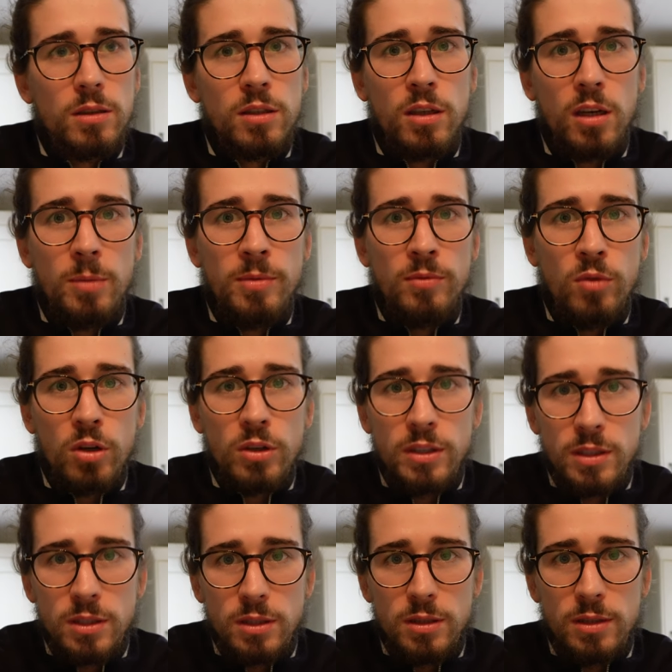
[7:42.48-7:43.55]
Carbon
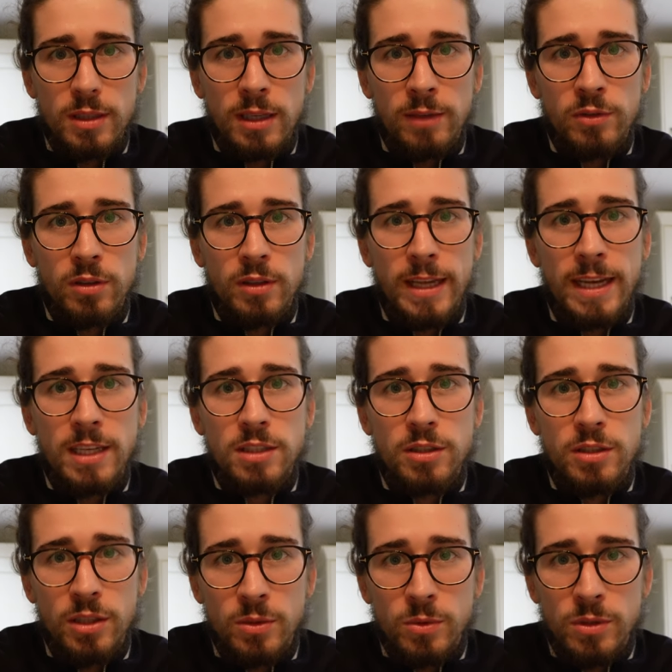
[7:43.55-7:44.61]
Rockets, I've got the
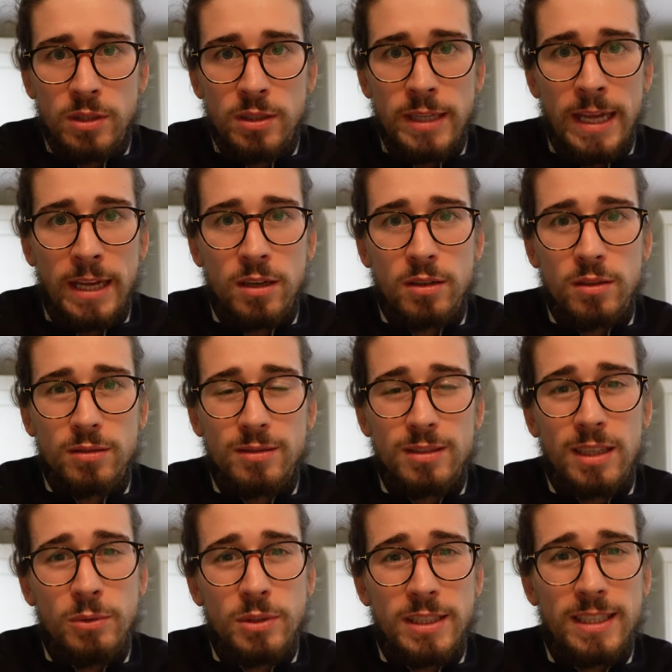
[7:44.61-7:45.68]
X2s, and
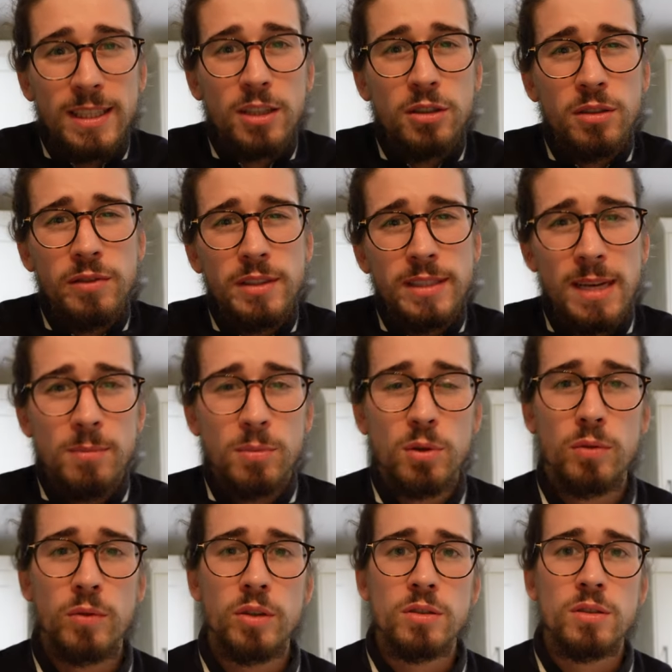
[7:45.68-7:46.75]
I would say they're good for
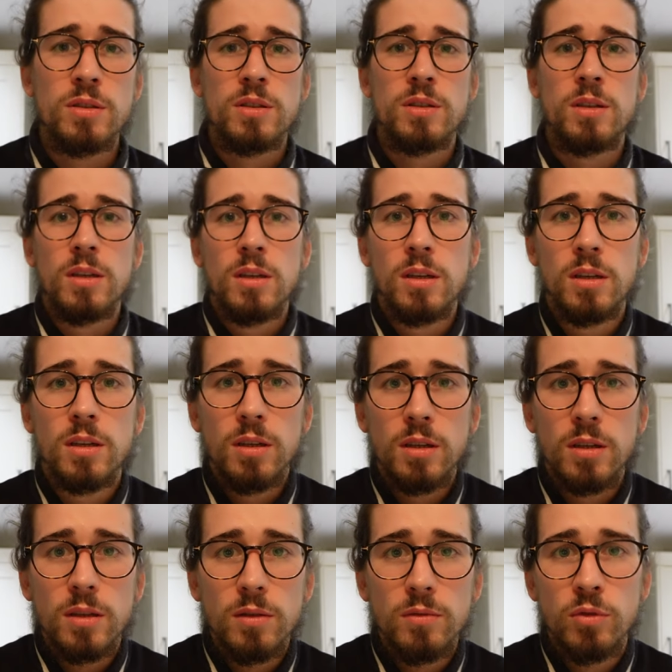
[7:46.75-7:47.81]
tempo runs.
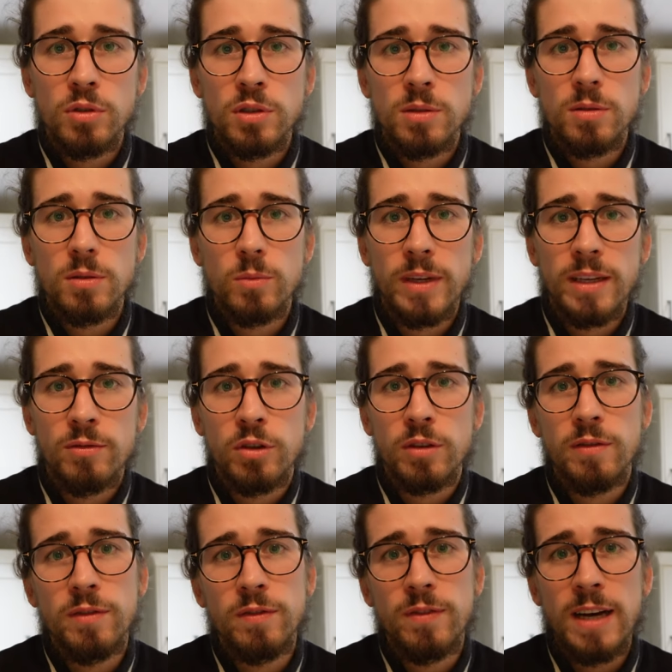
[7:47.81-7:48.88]
Runs where you're running
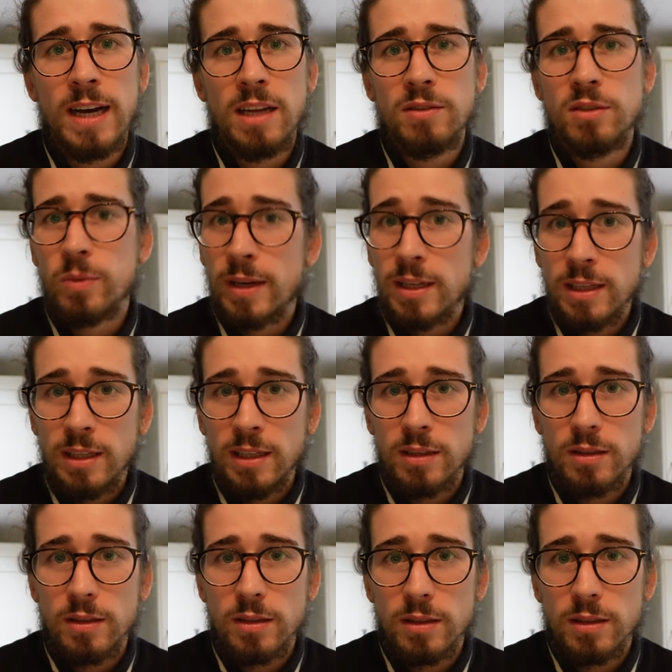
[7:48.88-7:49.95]
5:20
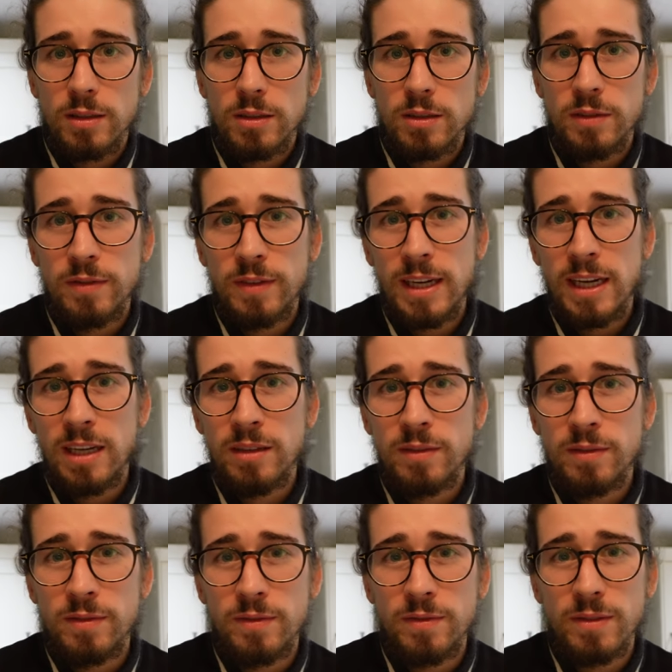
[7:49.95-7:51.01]
to
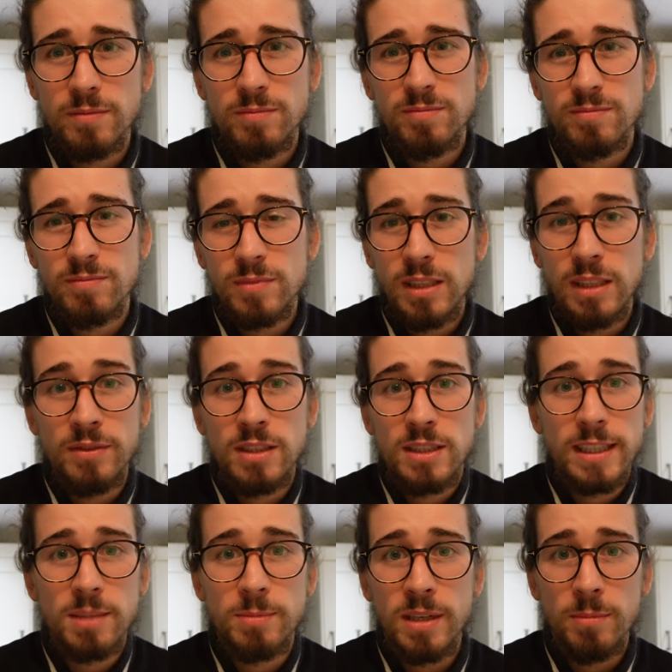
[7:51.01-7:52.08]
5, even
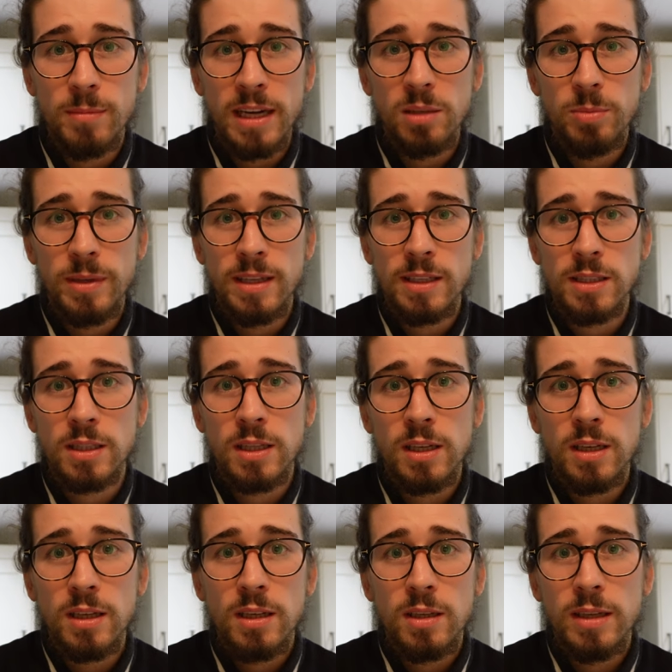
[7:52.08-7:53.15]
6 minute mile pace.
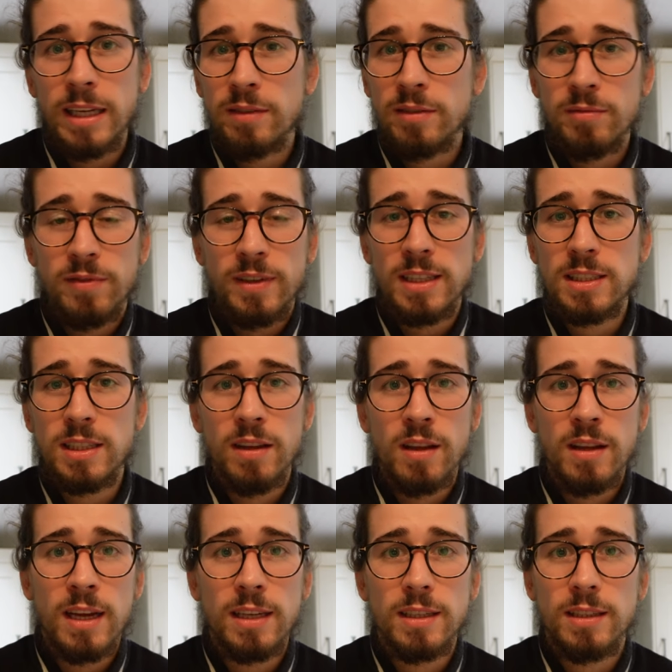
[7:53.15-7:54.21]
Anything faster than
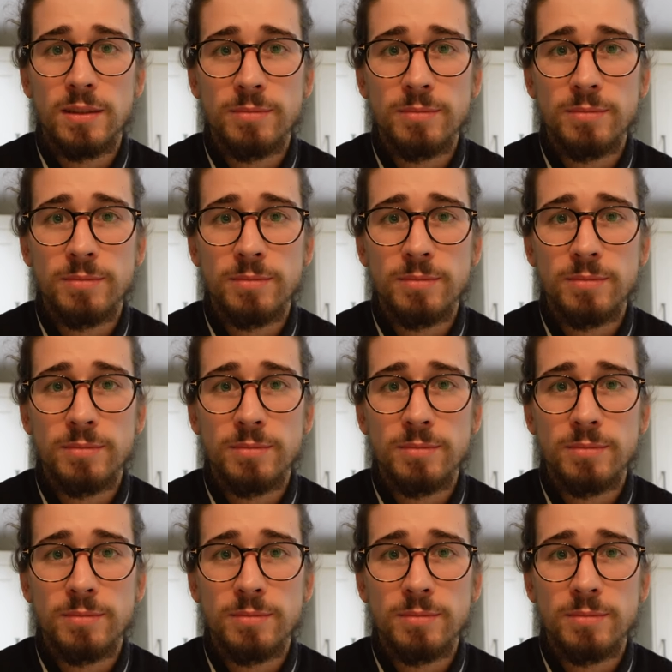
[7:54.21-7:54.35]
that,